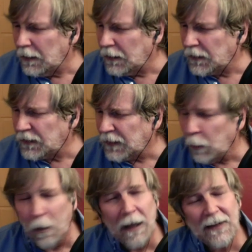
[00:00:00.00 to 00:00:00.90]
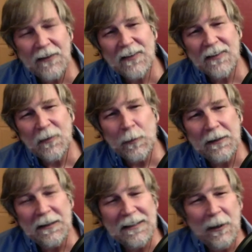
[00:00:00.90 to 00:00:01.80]
So why is it that we
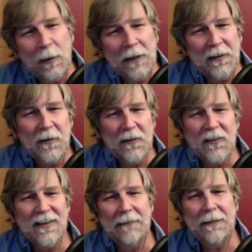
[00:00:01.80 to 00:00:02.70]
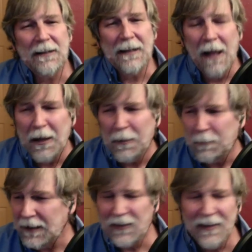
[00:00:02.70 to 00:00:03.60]
need to go out there and save the
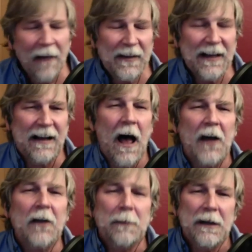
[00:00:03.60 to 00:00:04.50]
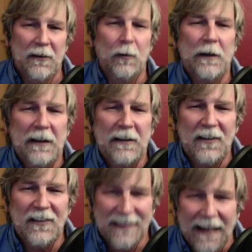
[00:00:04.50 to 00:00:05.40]
economy? It's not the economy that we need
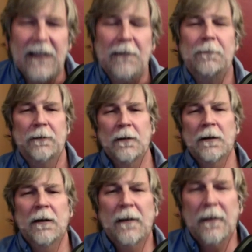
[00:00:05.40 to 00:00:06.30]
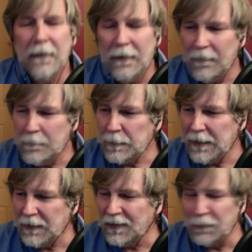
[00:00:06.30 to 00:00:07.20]
to save.
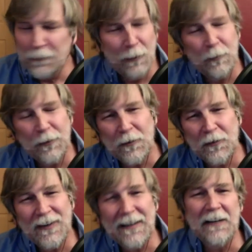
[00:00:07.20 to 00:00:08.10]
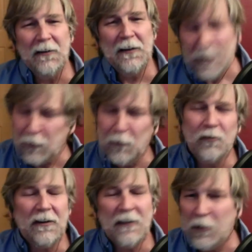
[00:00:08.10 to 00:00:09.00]
It's the folk that are sitting on huge
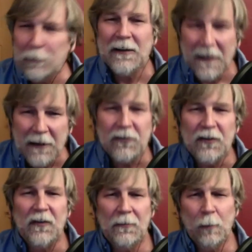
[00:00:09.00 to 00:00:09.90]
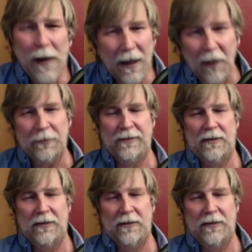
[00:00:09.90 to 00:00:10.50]
accumulations of wealth